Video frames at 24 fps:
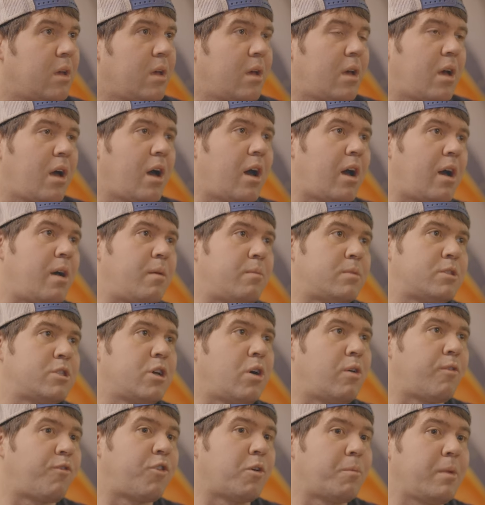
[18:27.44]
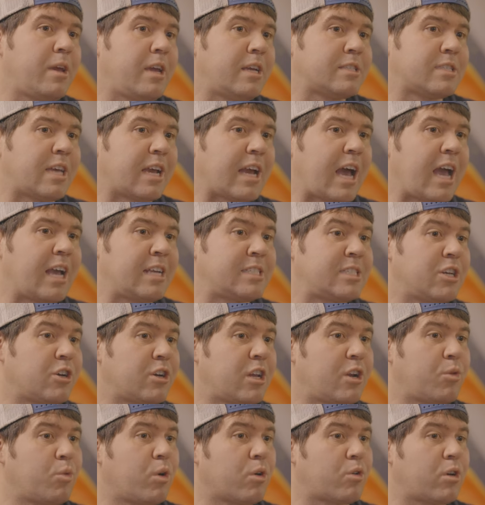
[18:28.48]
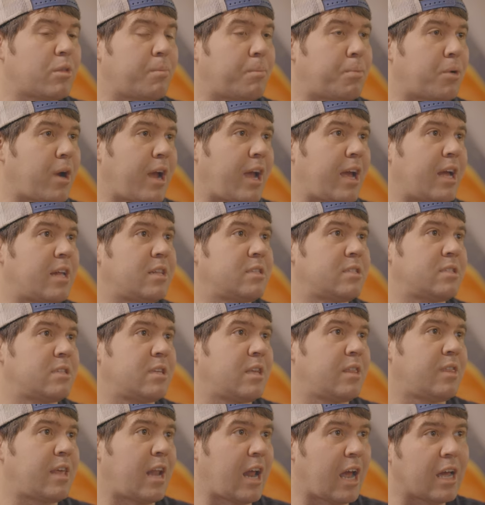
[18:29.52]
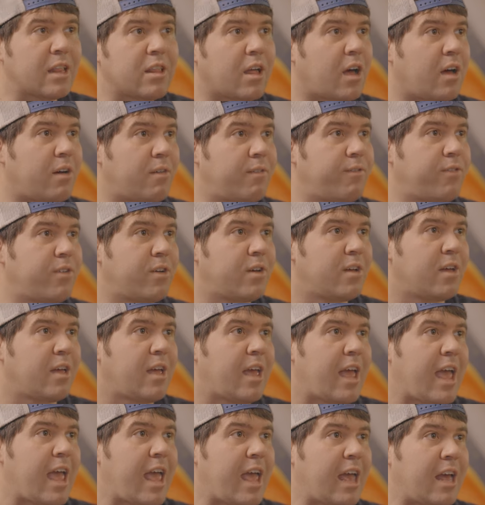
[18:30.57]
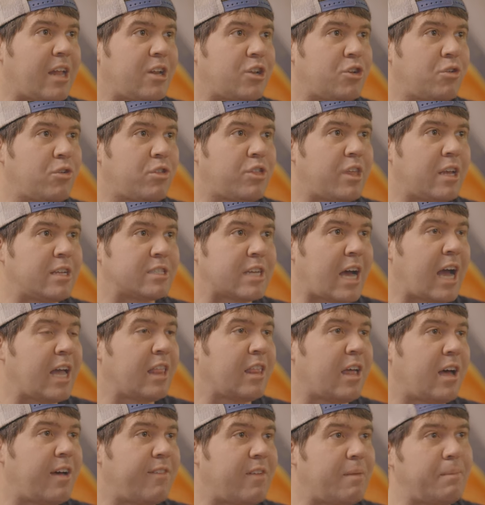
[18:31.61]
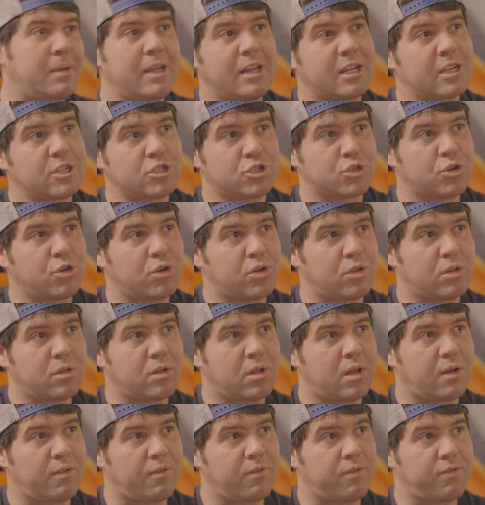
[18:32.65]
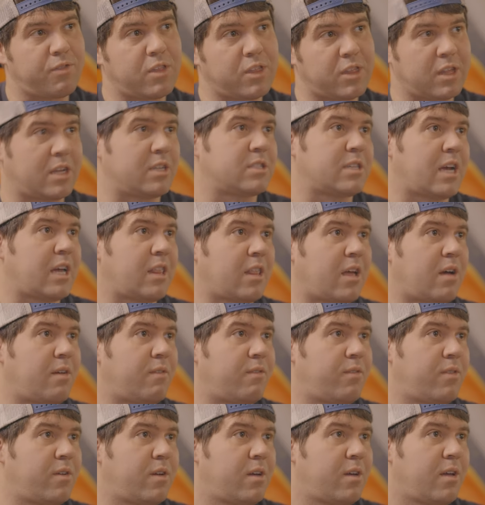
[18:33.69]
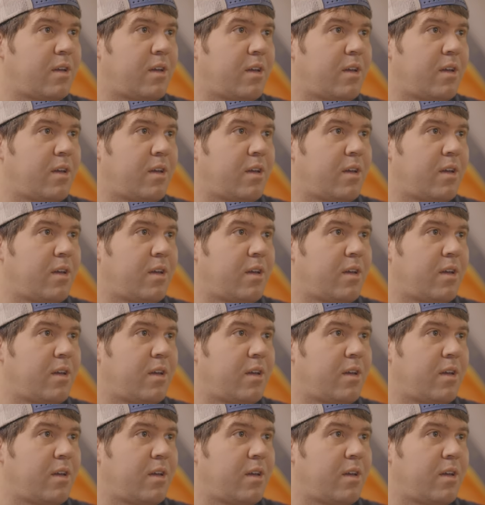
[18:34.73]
Mm-hmm. Um. So for me, it's like I still get to work with brands that I love and do things I love and be in control of the things I love.